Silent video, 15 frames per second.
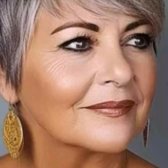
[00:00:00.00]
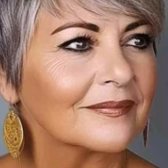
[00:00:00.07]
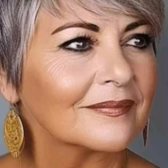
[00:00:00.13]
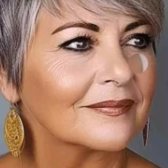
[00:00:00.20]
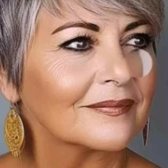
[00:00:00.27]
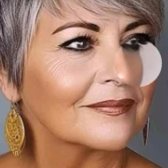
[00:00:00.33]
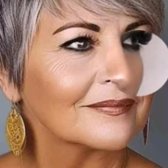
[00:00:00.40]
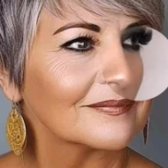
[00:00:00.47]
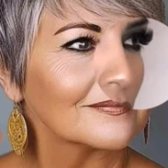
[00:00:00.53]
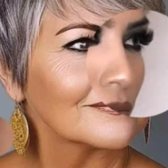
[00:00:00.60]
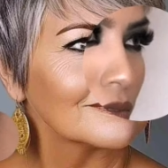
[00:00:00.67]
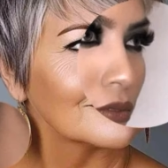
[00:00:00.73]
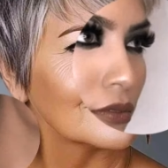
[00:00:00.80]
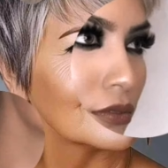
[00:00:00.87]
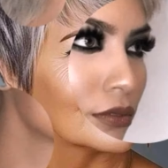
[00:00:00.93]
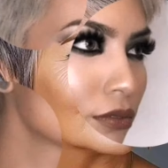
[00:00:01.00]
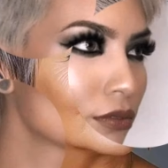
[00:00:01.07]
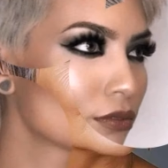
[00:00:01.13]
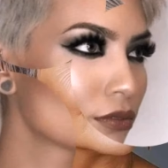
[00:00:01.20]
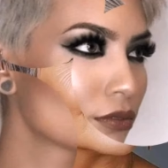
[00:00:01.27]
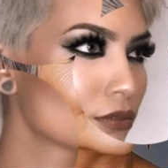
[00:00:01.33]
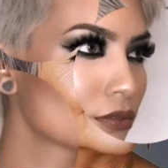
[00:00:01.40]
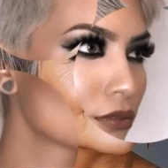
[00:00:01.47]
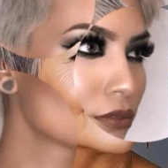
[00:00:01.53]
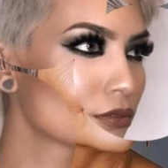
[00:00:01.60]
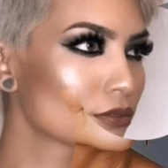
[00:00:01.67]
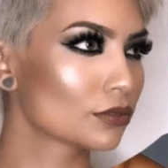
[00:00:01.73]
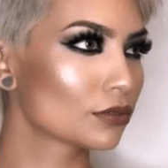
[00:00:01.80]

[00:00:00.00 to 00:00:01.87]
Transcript: No one is speaking in this clip.